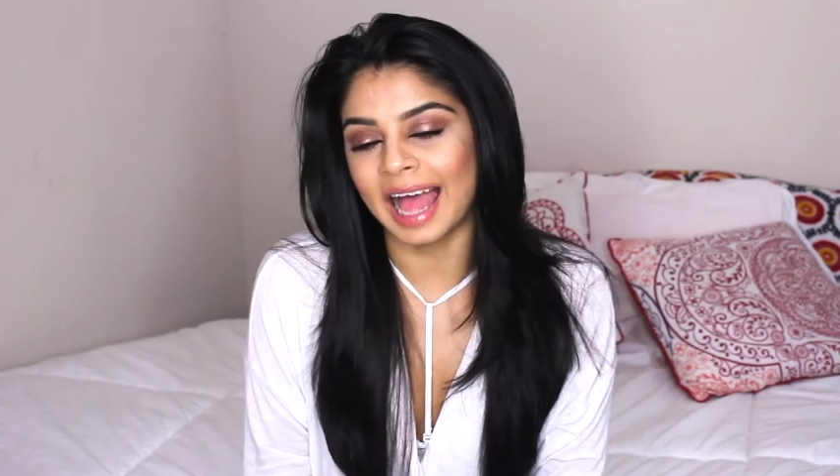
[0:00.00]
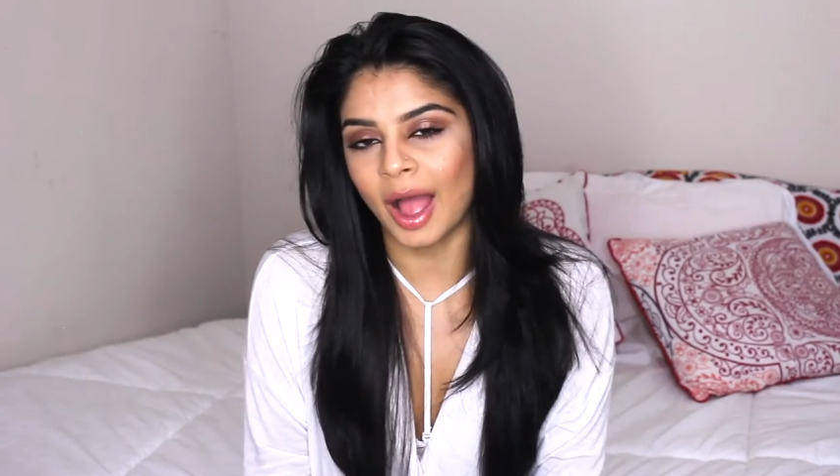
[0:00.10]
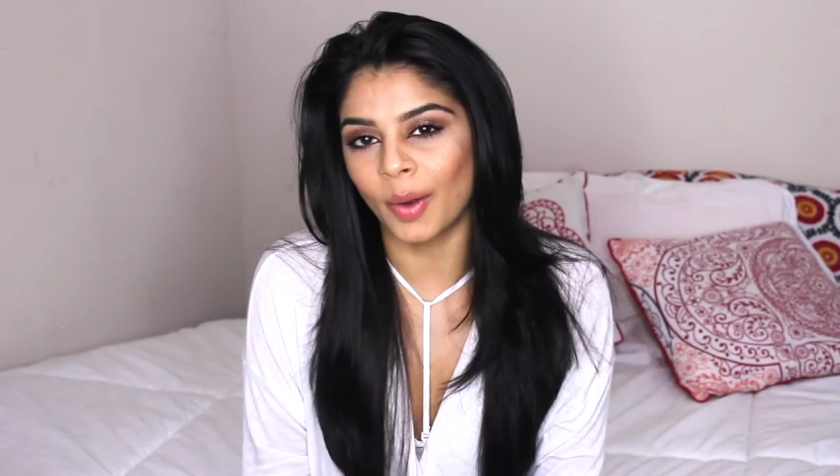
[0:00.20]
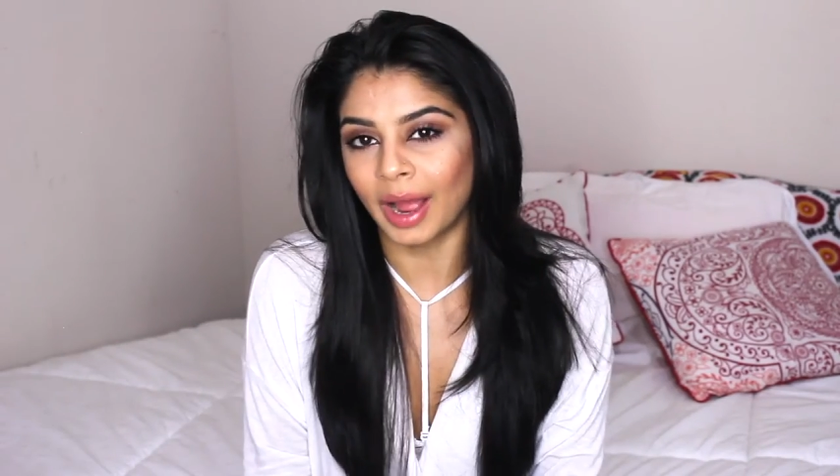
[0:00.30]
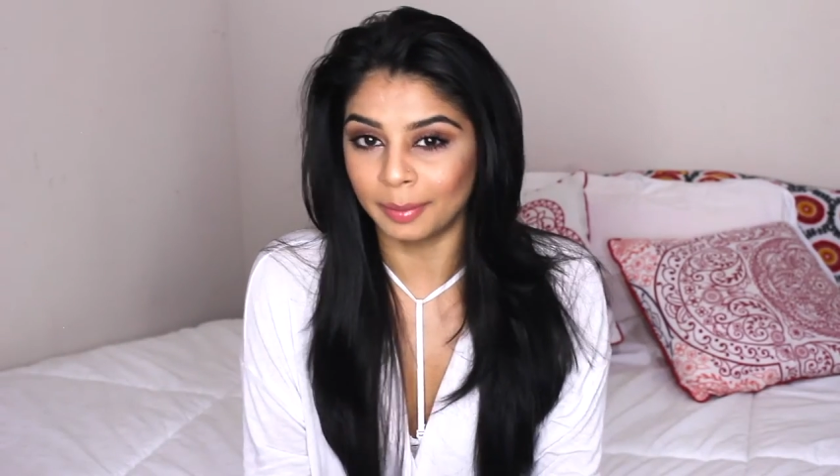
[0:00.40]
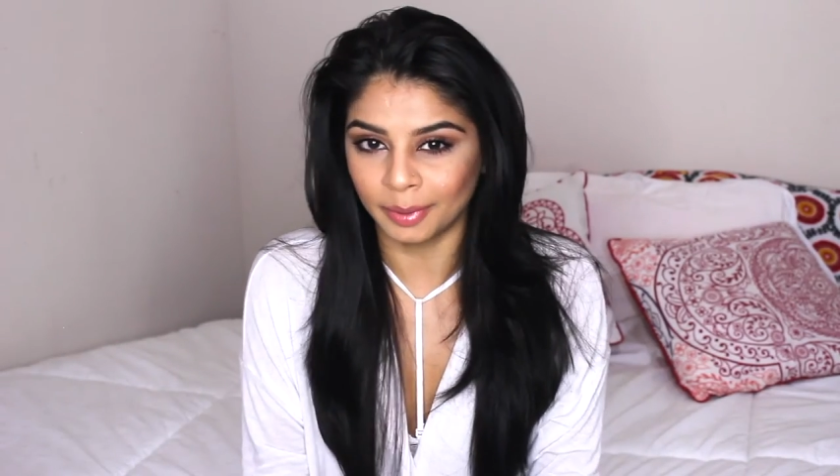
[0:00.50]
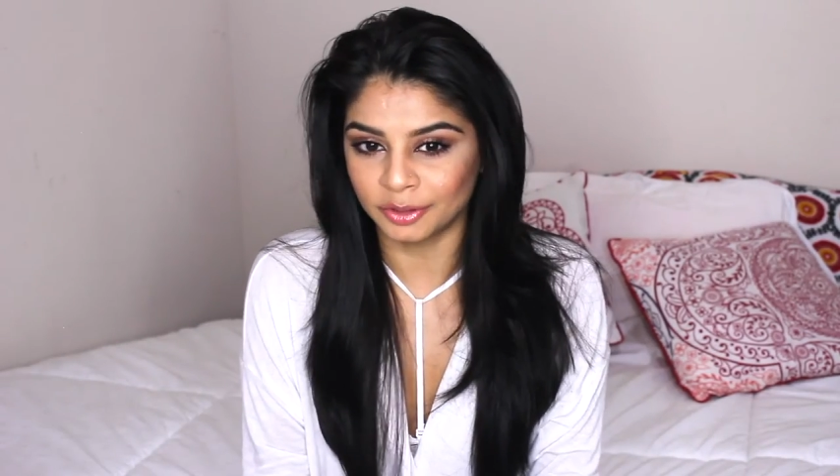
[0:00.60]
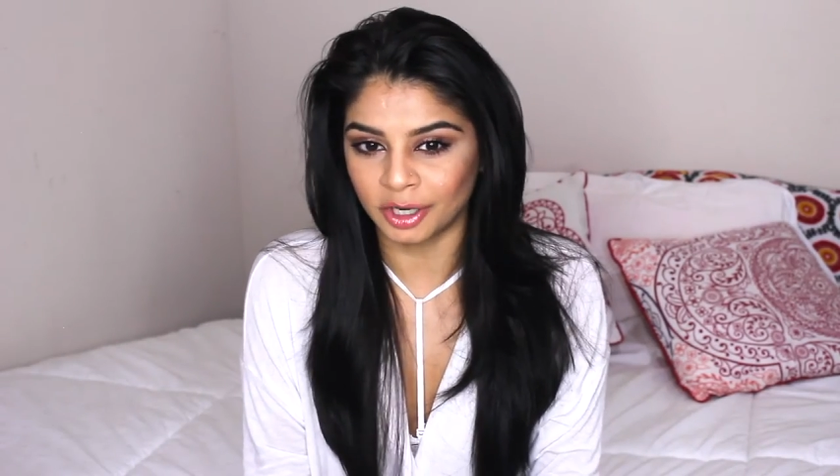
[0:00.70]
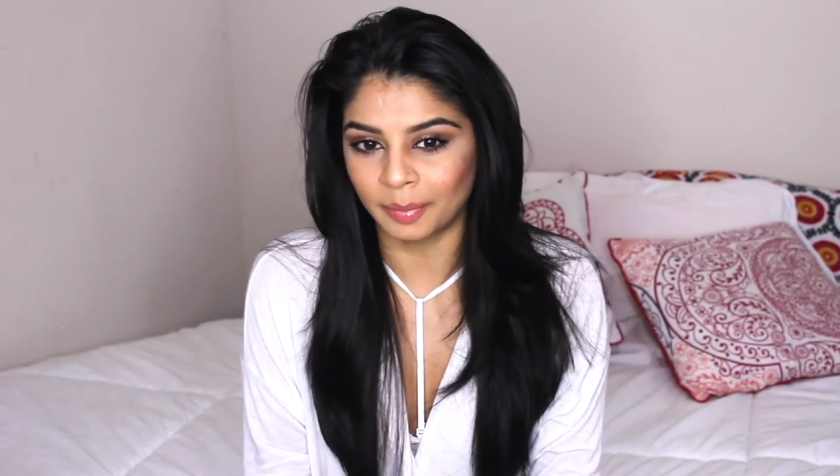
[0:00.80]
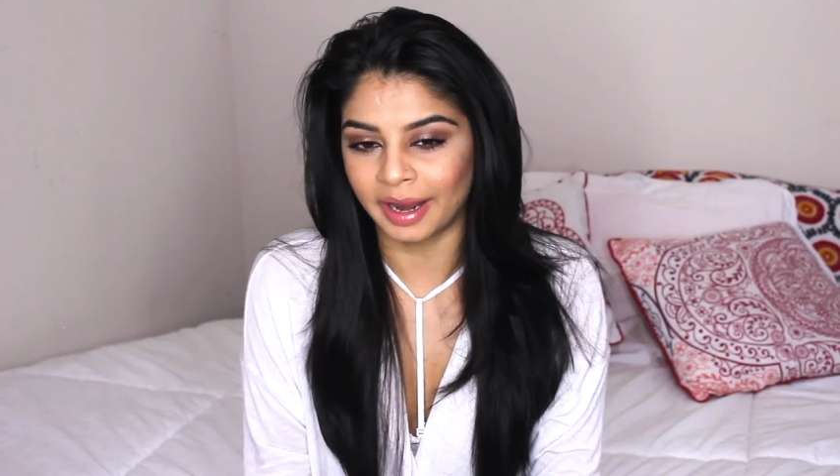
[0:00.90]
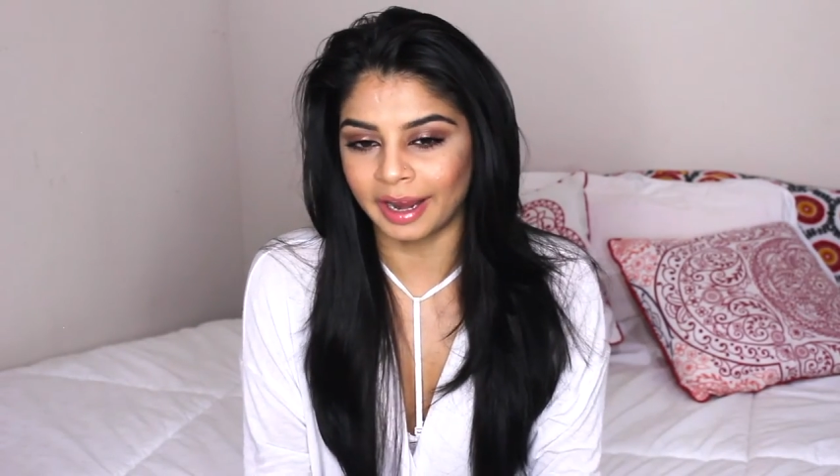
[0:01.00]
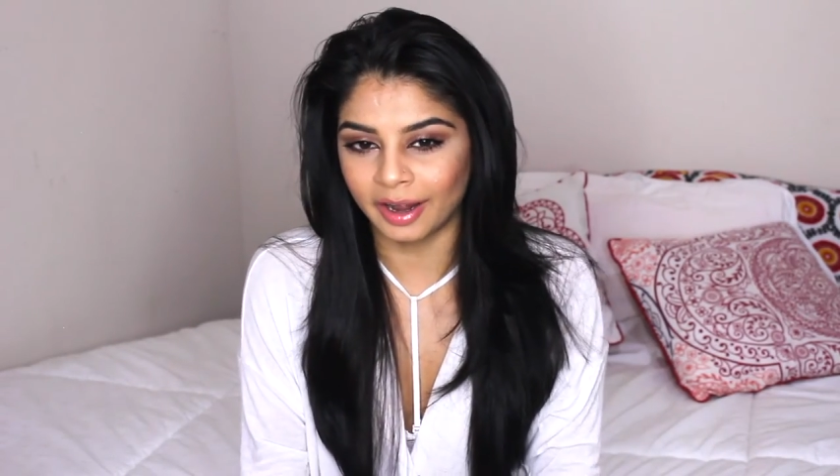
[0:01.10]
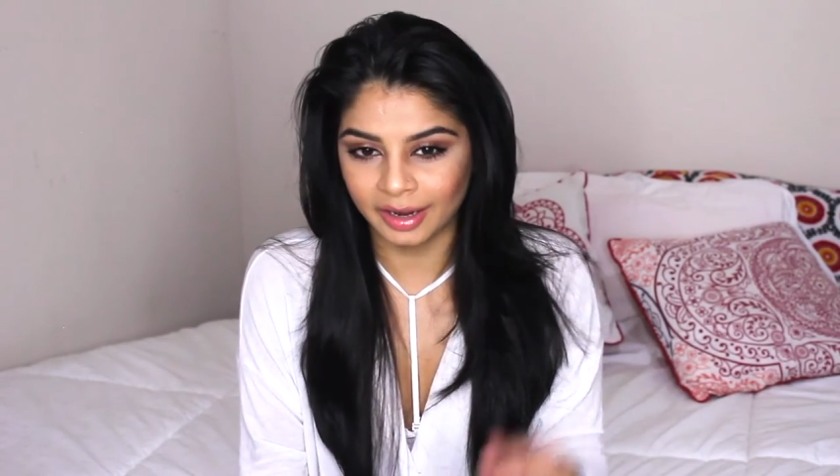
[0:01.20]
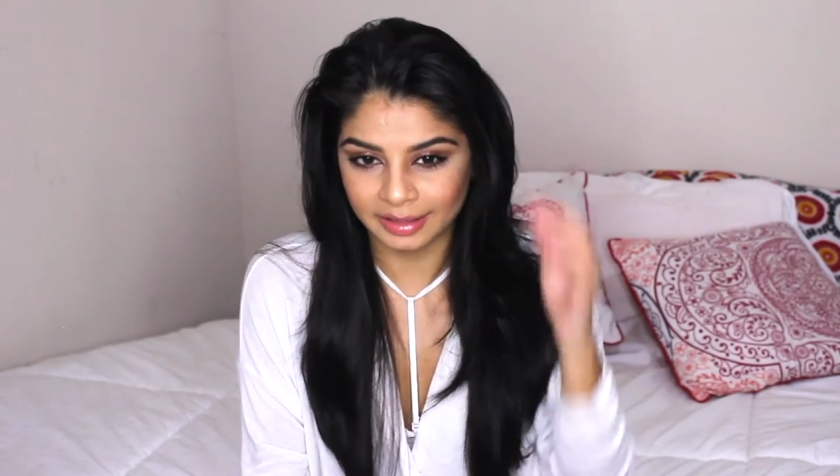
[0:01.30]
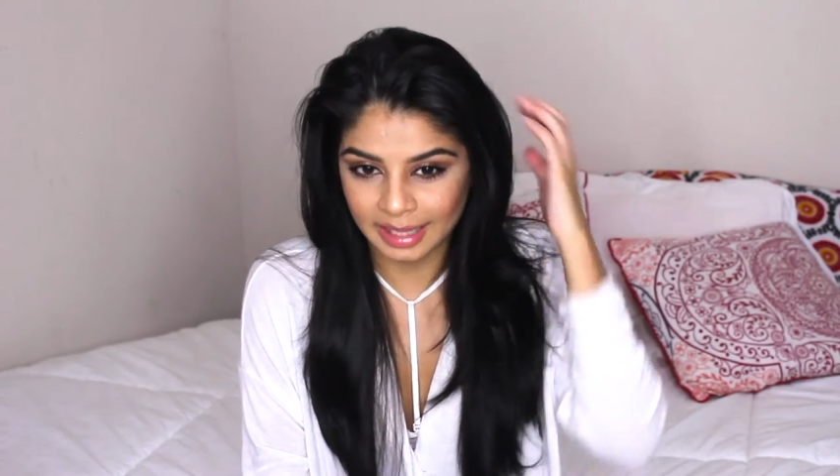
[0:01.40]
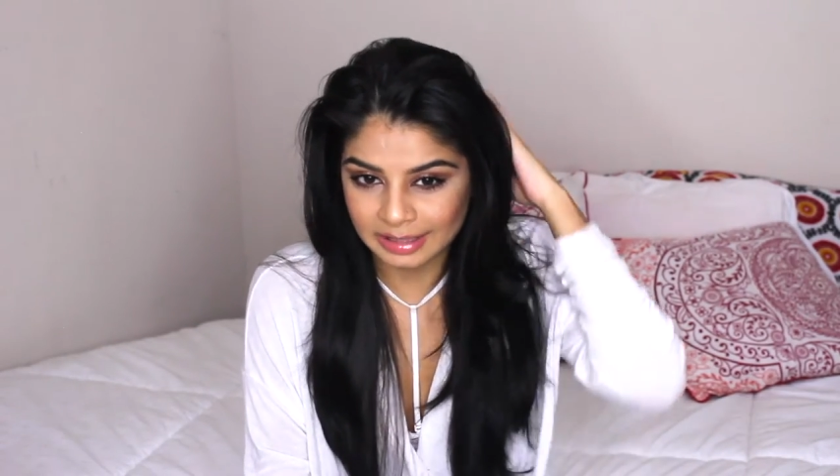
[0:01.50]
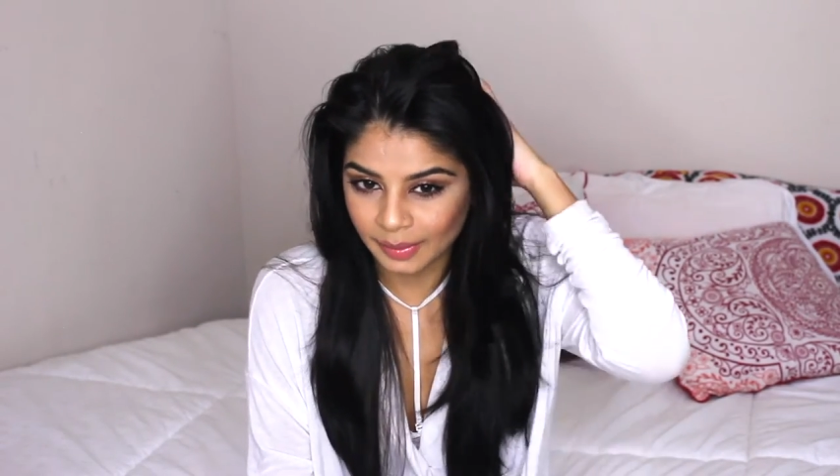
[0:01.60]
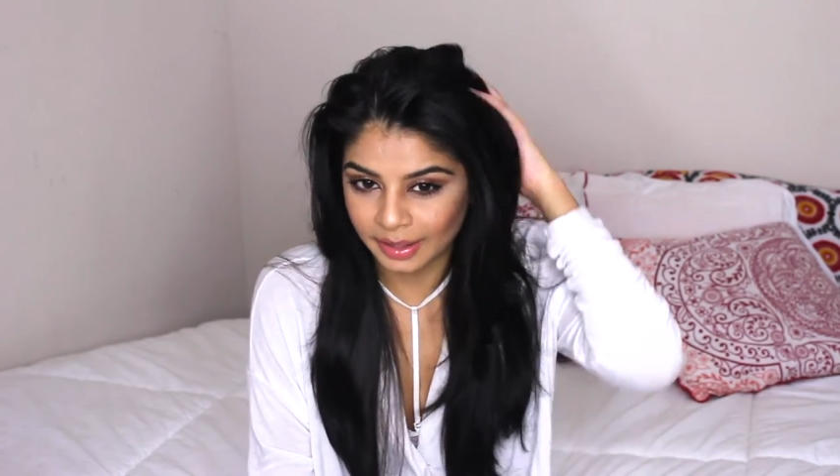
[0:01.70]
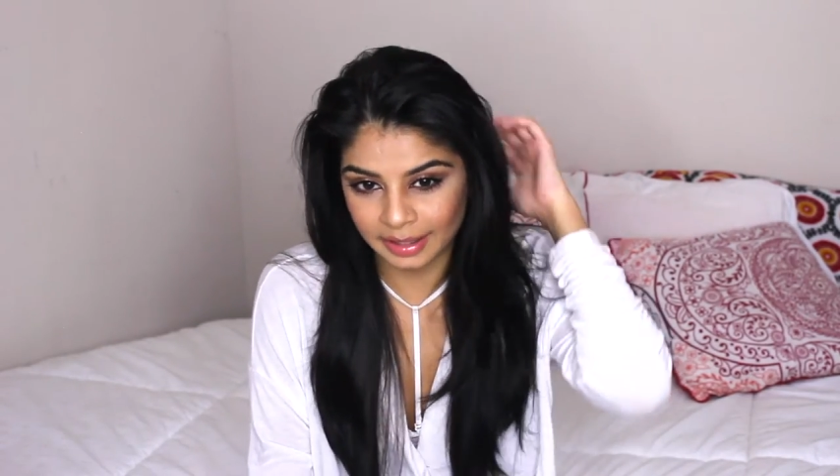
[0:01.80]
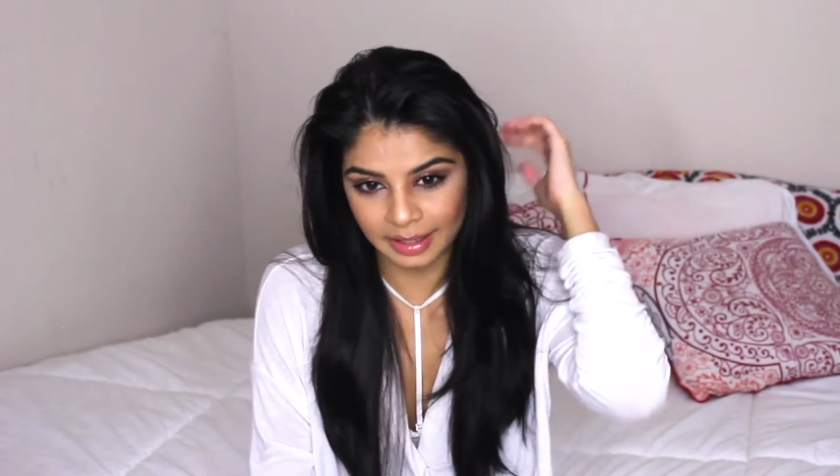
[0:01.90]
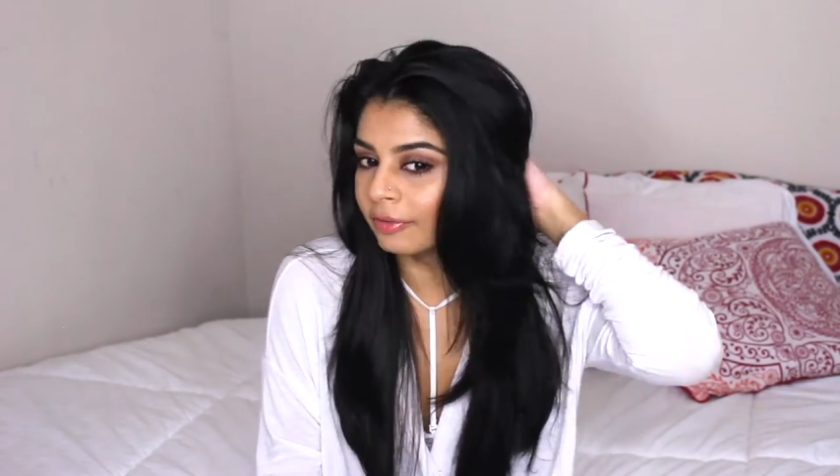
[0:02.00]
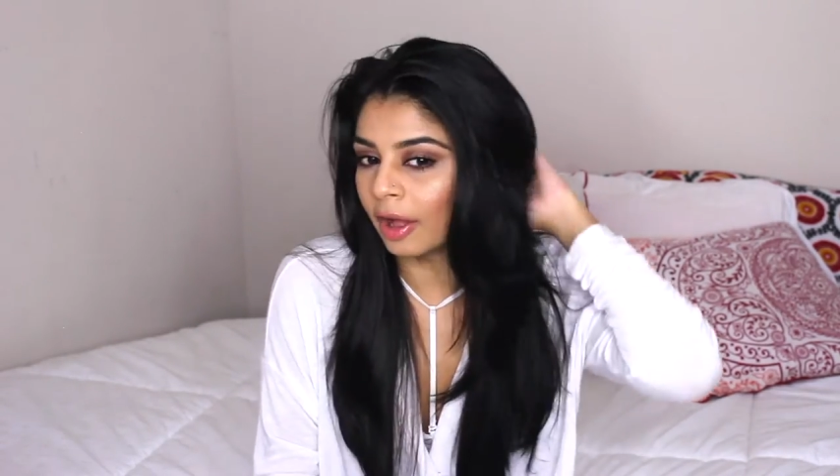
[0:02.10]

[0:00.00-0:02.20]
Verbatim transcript: how I blow dry my hair and that's how I get